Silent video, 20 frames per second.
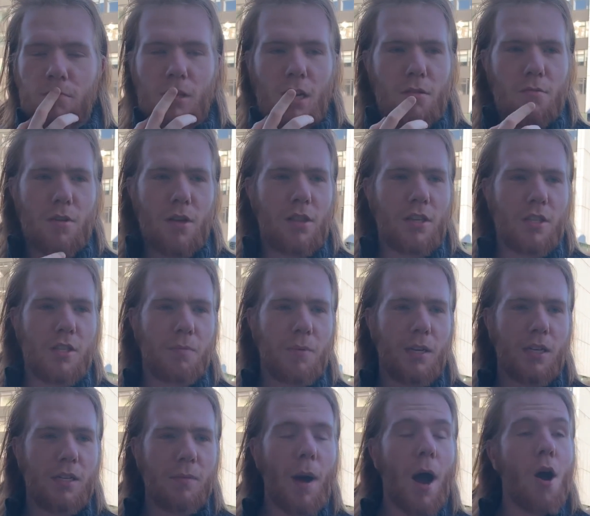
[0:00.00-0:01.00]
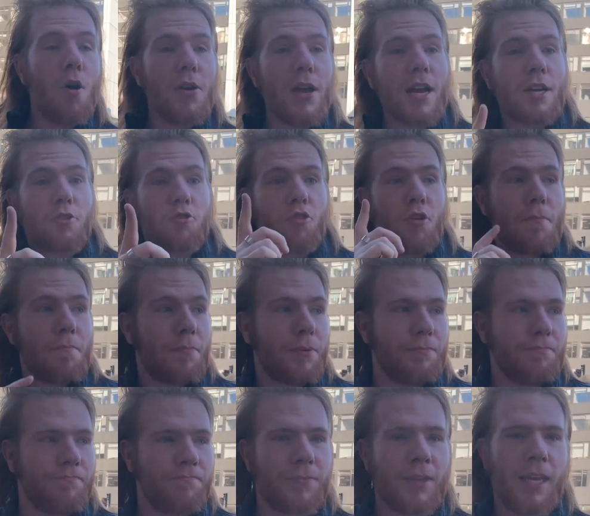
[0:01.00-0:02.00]
No, nothing springing to... Oh yeah, Trump.
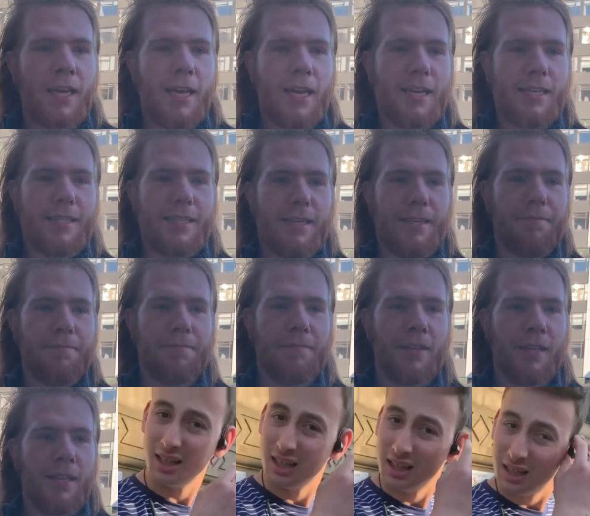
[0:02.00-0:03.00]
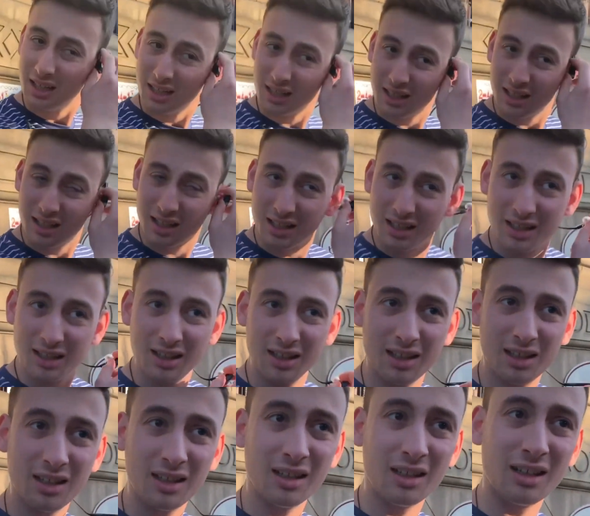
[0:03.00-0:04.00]
That's it. Have you heard of Tommy
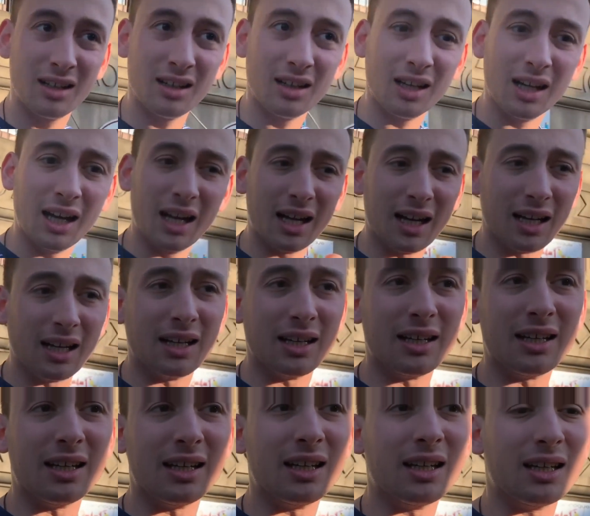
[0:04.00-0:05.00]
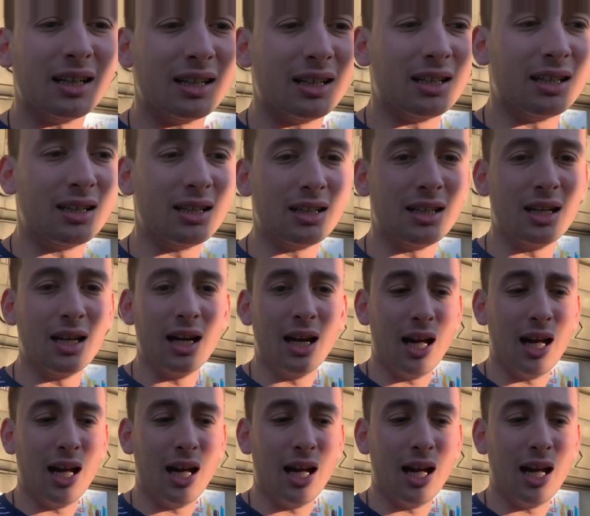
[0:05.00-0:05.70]
Robinson running for MEP?